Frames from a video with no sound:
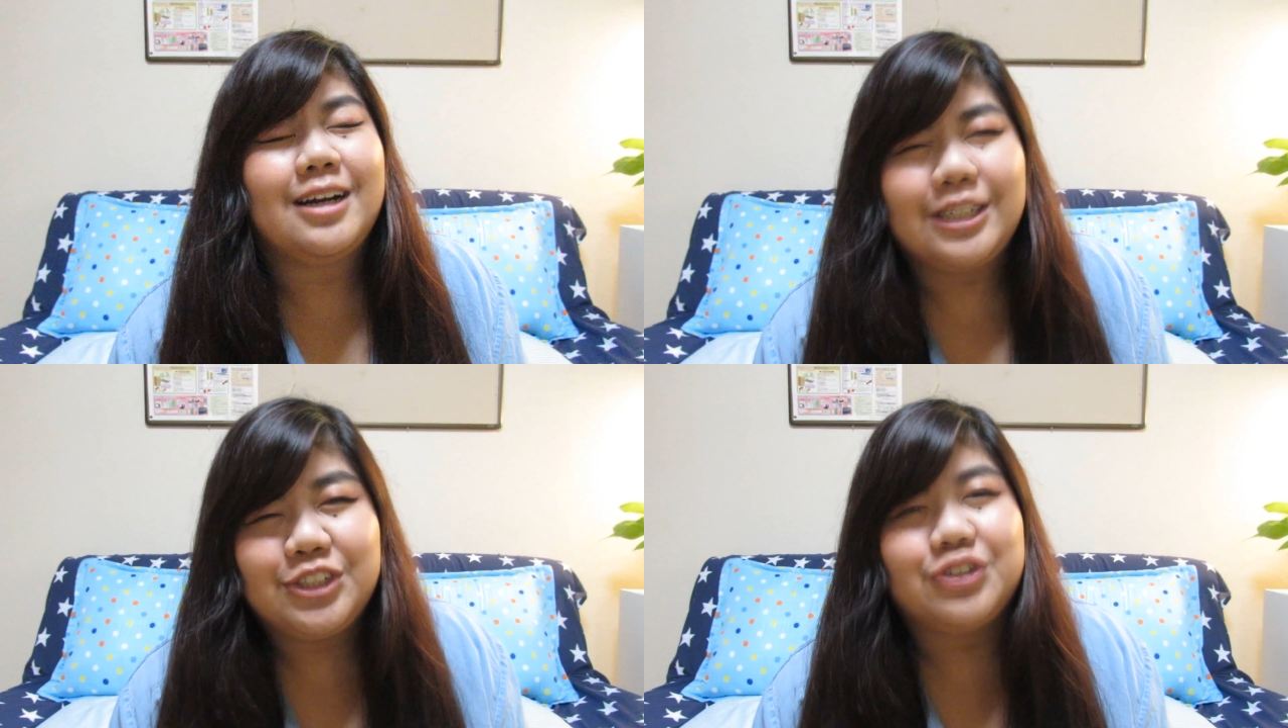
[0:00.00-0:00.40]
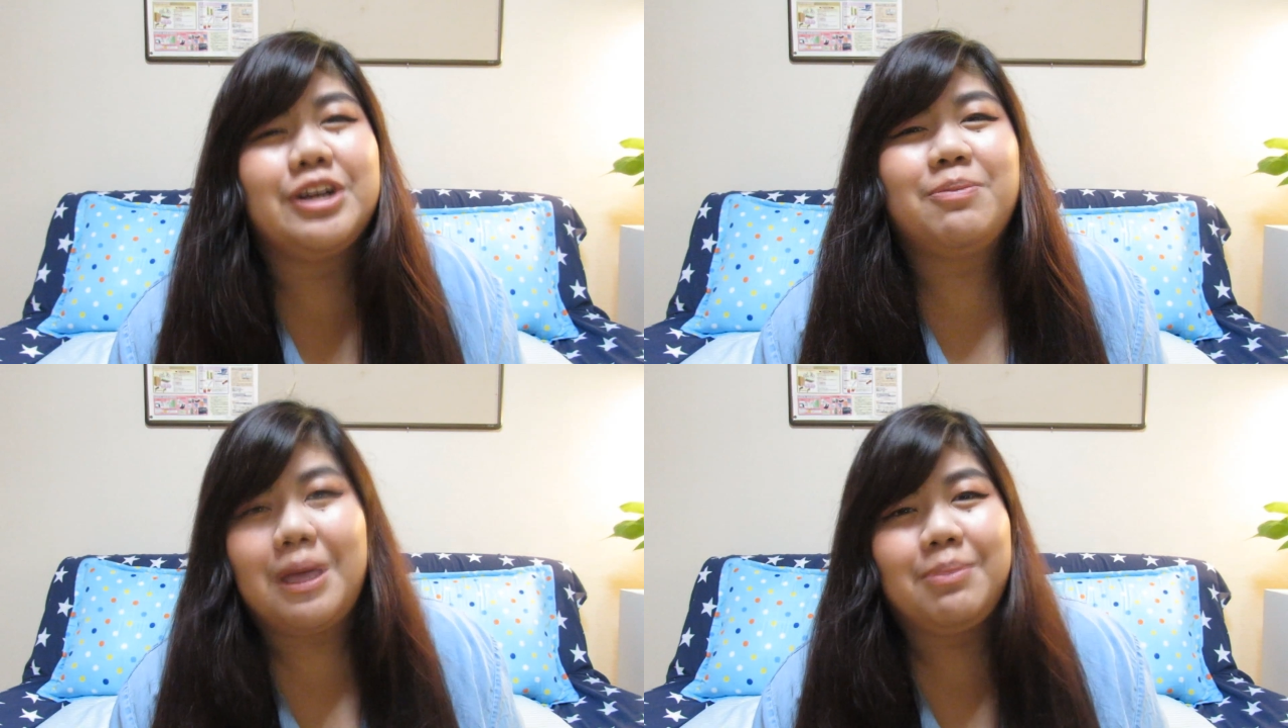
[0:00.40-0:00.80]

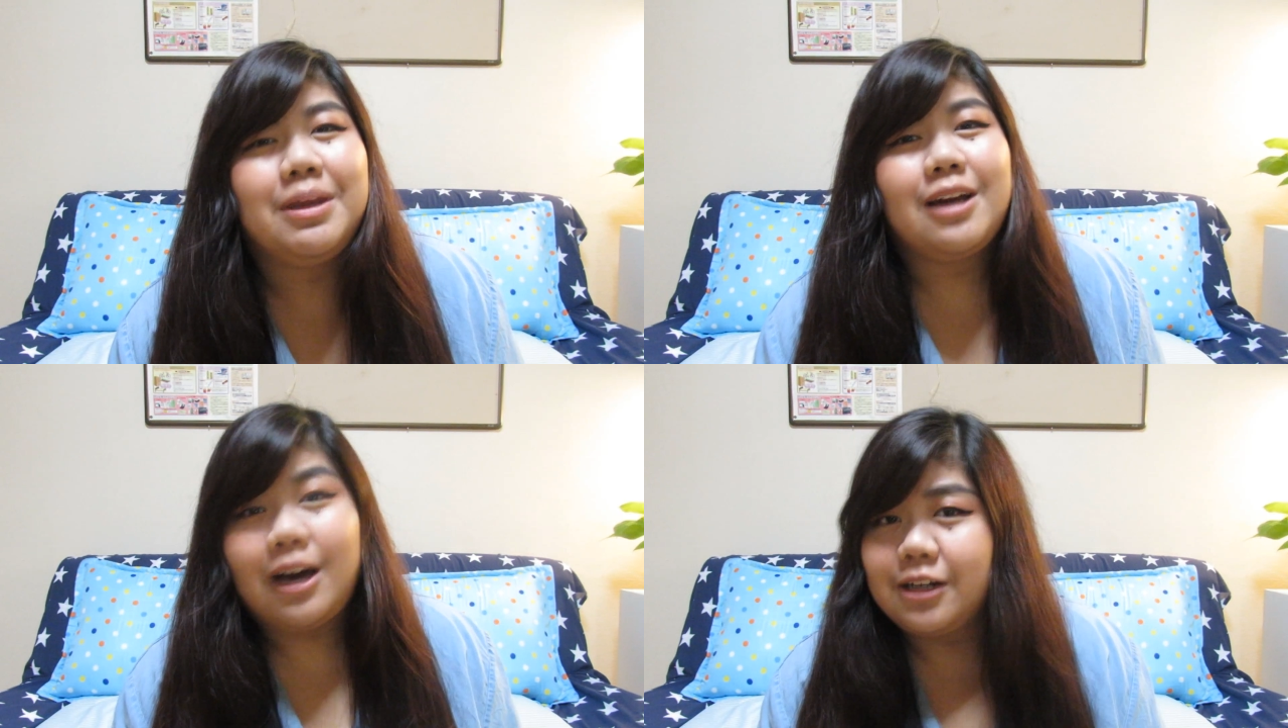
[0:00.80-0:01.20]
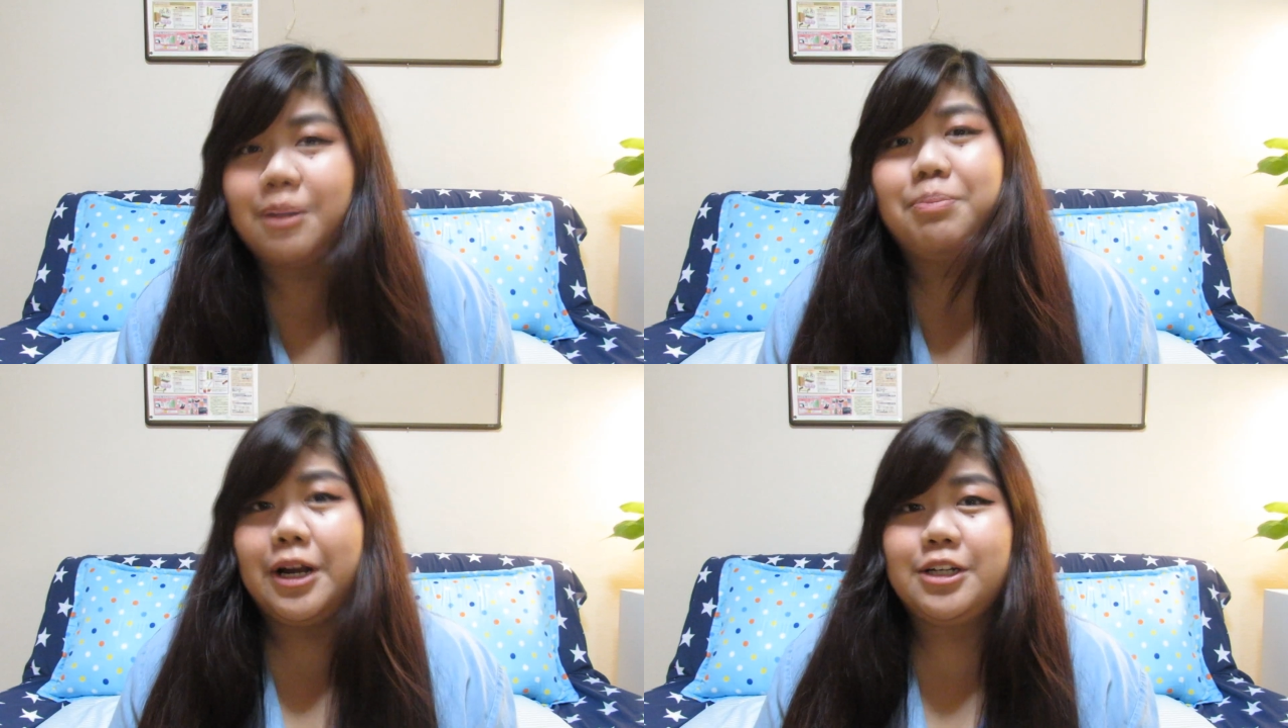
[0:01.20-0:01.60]
country, maybe not
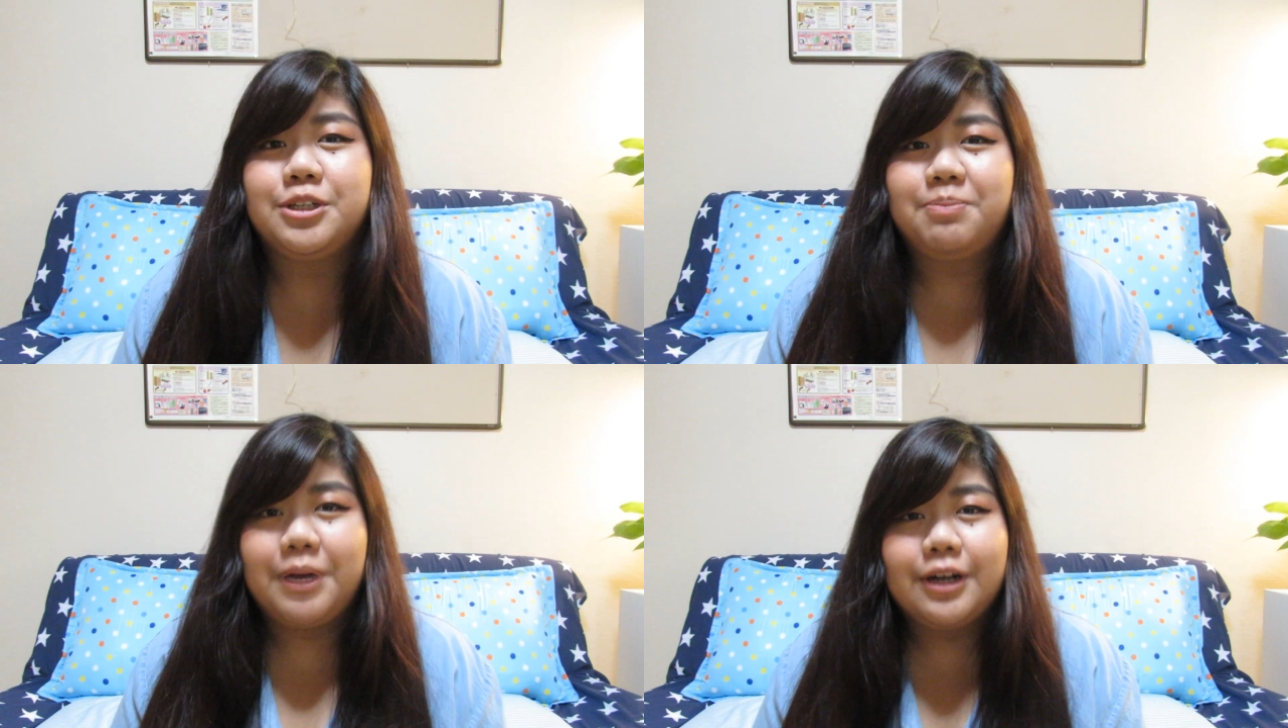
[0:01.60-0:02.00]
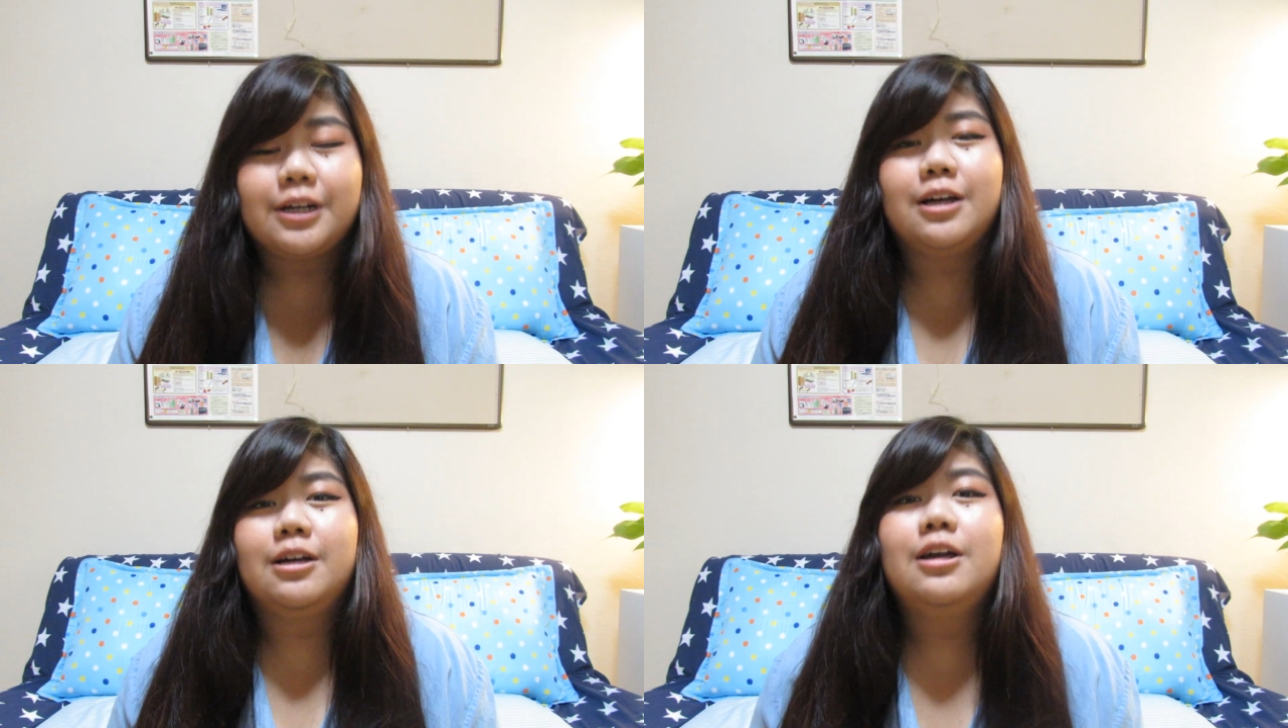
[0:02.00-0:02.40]
compared to
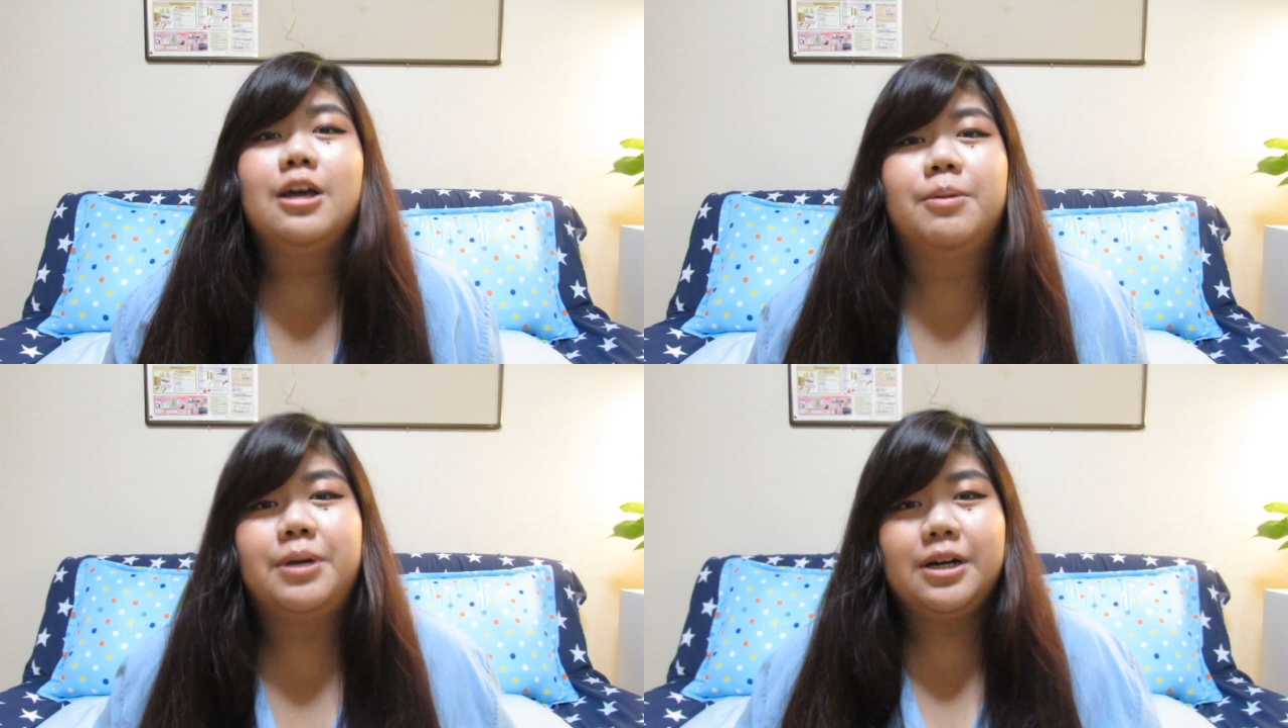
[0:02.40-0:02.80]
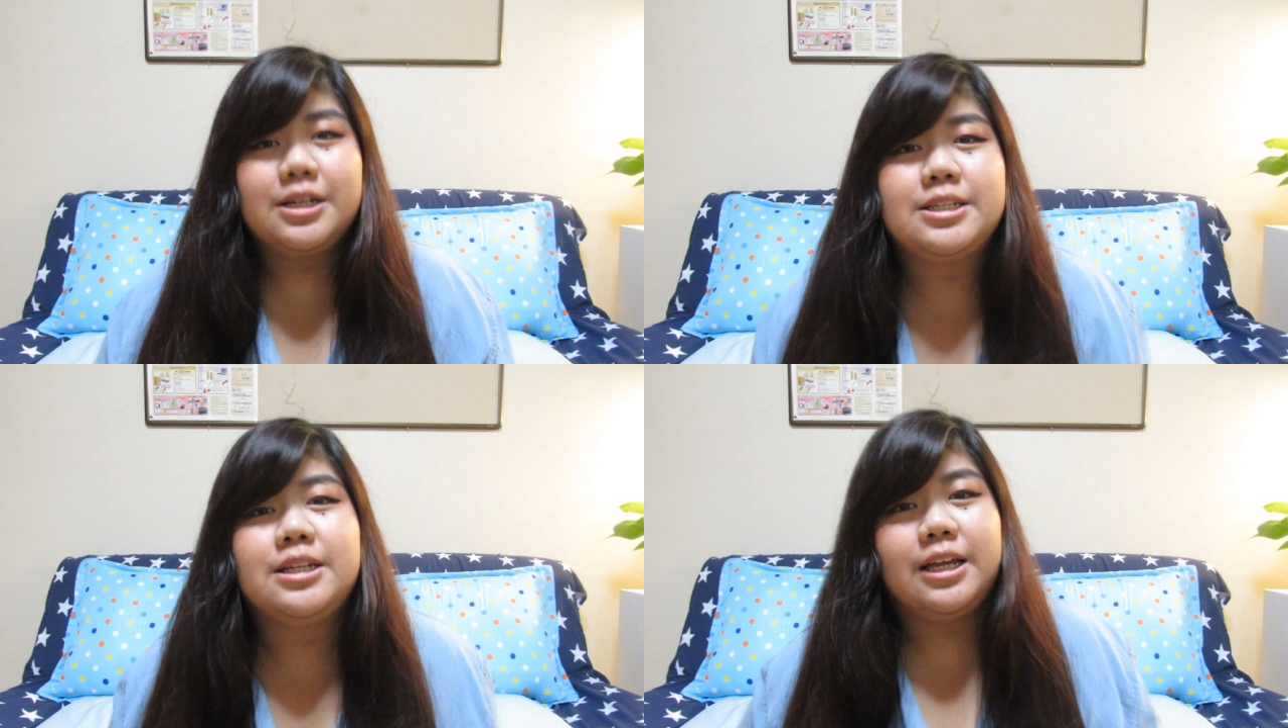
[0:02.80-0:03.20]
America, but it
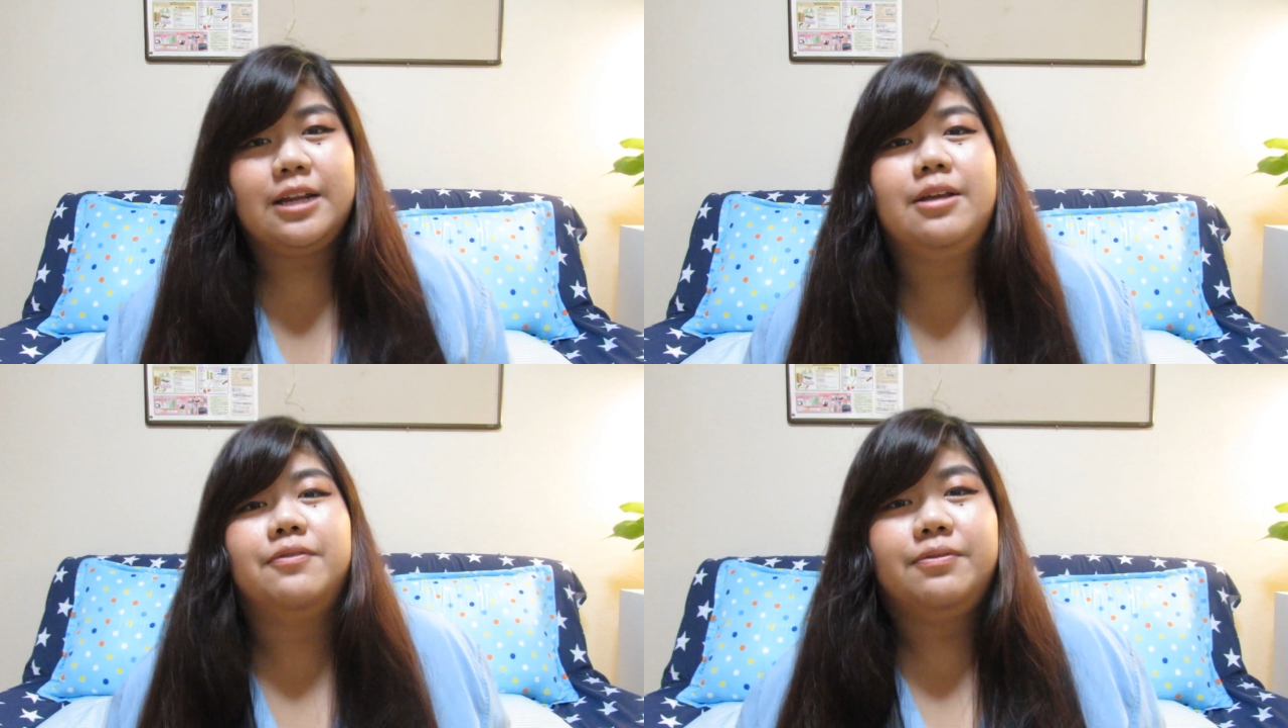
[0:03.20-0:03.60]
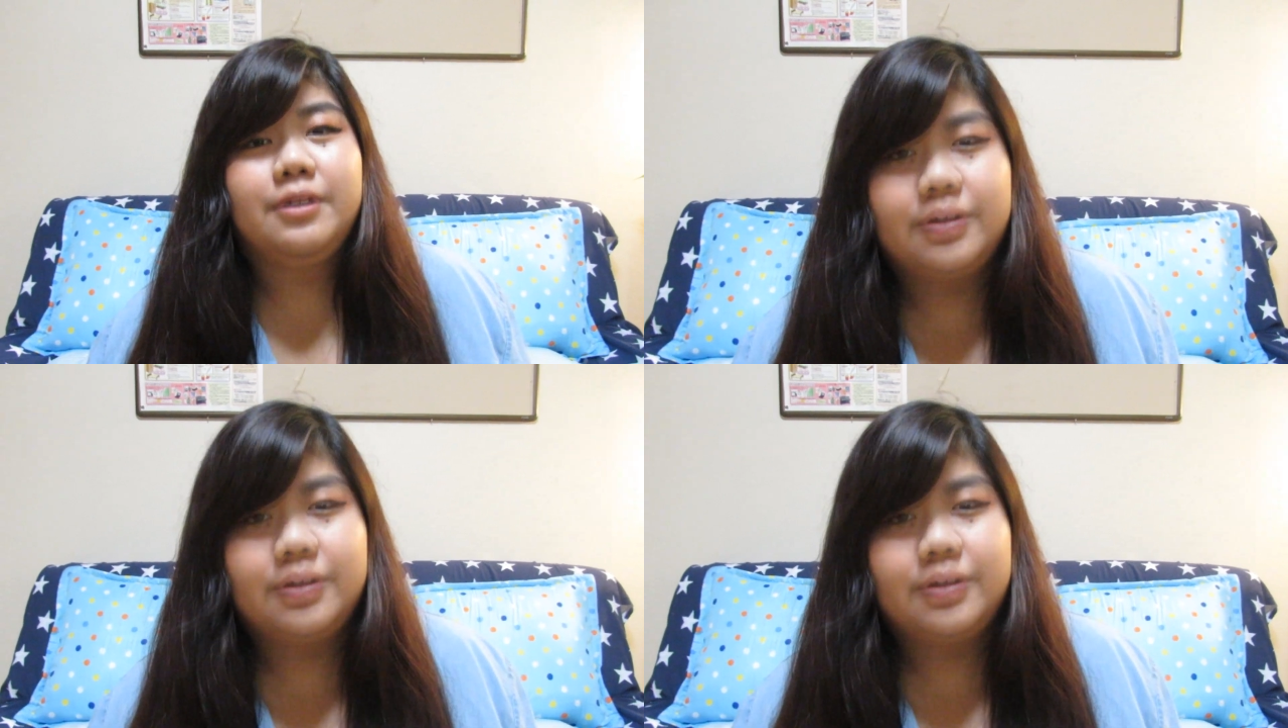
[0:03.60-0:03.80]
is indeed a